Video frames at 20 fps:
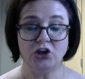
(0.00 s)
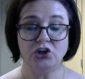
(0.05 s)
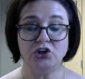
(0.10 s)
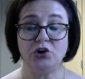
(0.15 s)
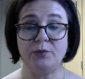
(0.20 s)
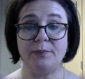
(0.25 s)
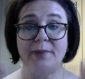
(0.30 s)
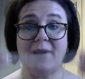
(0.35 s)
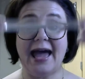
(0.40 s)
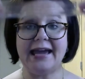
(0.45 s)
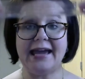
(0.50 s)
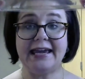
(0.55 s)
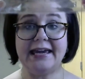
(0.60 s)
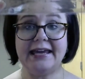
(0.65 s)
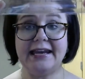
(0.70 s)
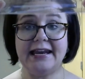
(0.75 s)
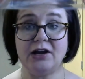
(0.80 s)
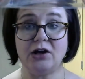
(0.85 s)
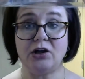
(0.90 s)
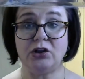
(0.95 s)
your
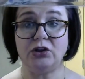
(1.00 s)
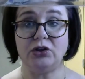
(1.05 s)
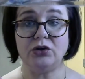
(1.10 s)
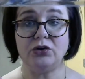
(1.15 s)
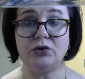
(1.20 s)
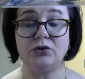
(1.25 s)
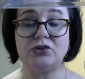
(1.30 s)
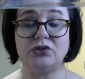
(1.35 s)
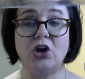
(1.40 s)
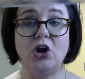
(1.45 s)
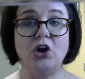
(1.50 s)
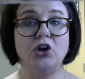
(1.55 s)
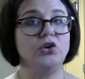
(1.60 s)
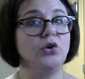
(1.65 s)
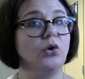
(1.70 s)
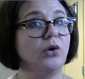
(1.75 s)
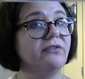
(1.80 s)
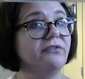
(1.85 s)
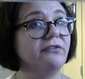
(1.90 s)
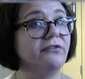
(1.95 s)
packet includes
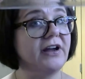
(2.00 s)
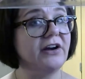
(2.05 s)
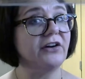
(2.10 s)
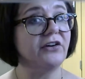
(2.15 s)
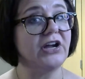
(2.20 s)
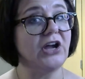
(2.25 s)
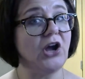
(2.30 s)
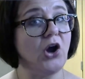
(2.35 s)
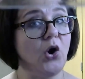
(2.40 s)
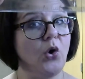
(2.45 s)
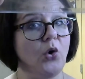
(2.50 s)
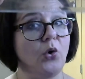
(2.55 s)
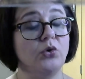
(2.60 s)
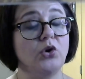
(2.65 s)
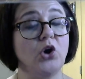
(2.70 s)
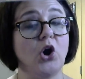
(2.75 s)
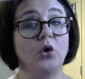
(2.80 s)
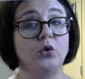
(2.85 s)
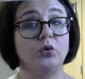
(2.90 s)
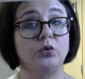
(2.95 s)
your very
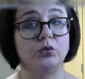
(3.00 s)
own